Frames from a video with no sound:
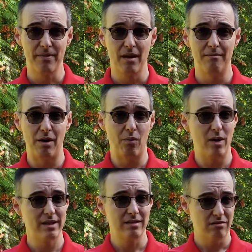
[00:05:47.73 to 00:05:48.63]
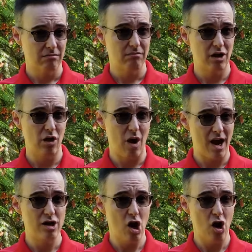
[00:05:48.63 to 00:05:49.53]
But once, I
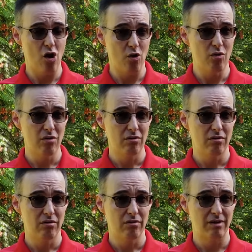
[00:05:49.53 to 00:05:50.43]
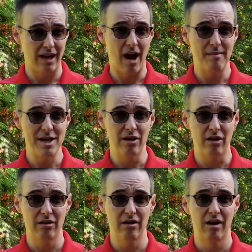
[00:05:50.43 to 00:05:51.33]
know that I'm
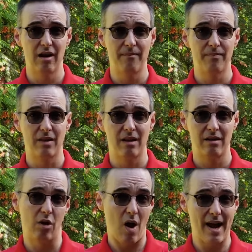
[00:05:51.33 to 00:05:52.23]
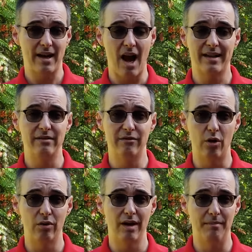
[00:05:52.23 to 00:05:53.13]
here, I can
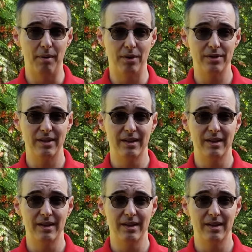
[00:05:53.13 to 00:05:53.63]
vote in person